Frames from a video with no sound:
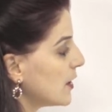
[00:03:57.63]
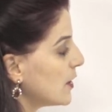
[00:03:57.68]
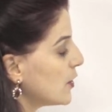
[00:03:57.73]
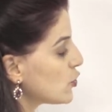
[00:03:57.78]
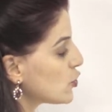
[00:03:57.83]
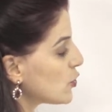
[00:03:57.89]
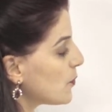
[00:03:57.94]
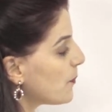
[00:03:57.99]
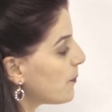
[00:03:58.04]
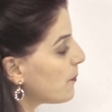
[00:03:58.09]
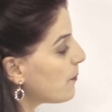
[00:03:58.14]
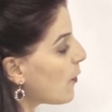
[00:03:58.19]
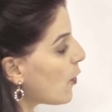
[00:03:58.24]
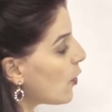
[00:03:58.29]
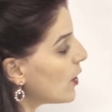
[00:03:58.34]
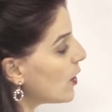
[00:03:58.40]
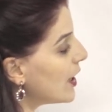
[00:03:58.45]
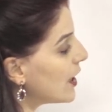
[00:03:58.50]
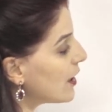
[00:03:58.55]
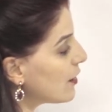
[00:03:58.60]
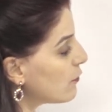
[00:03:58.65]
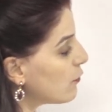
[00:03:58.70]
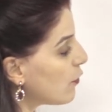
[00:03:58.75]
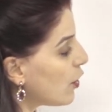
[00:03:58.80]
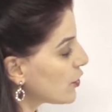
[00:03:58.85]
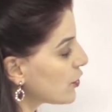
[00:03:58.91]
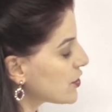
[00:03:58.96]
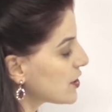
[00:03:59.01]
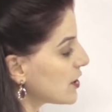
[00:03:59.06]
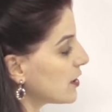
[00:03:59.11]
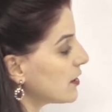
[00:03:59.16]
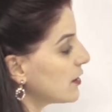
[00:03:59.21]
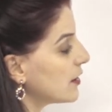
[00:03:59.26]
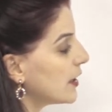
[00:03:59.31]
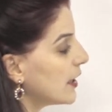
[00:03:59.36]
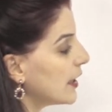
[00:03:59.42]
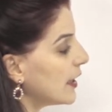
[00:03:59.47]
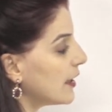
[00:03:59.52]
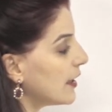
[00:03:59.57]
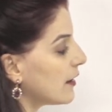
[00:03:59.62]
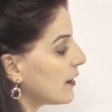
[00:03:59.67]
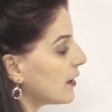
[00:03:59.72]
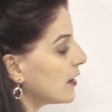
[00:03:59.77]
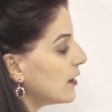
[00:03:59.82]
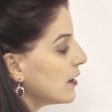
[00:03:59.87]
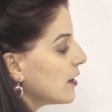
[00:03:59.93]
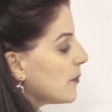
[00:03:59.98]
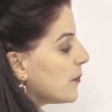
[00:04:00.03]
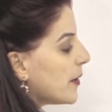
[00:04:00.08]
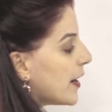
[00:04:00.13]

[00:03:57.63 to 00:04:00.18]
So boiling water here,